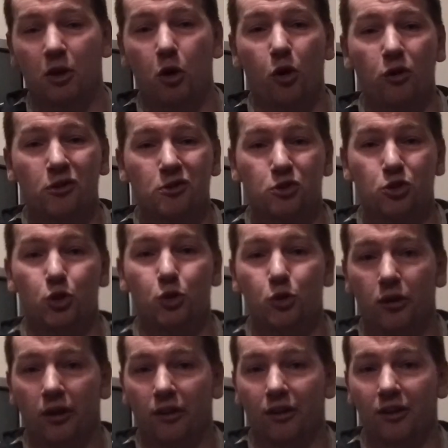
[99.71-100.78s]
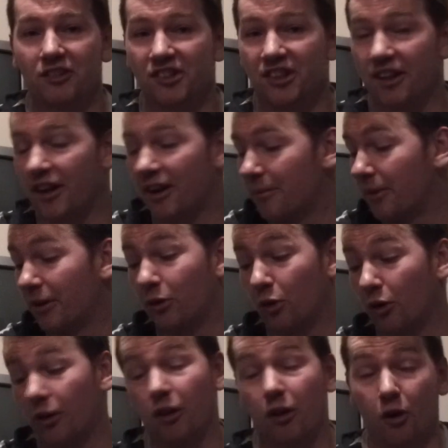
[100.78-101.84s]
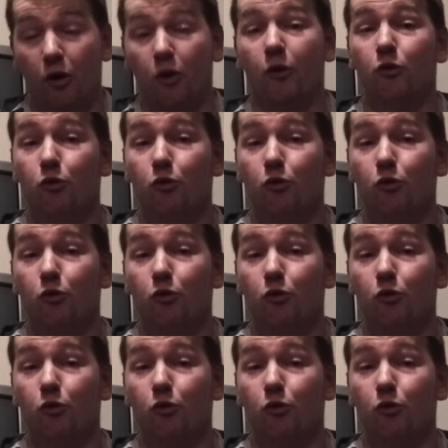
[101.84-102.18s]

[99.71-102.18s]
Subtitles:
bits of the corners chewed and things like that, but no,